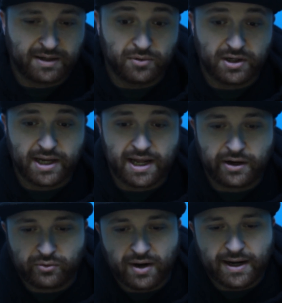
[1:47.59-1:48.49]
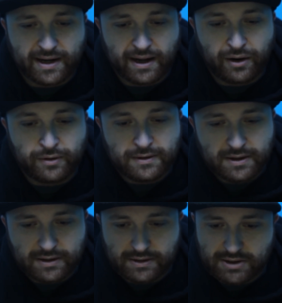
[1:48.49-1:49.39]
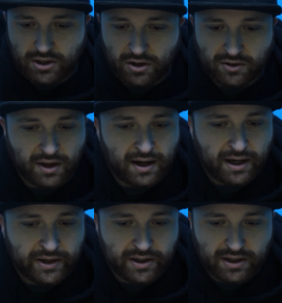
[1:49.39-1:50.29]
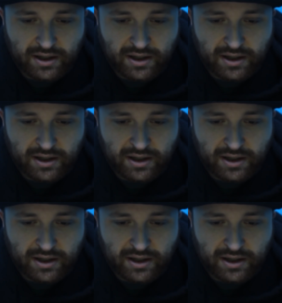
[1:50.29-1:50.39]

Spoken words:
I'm looking at it right now online.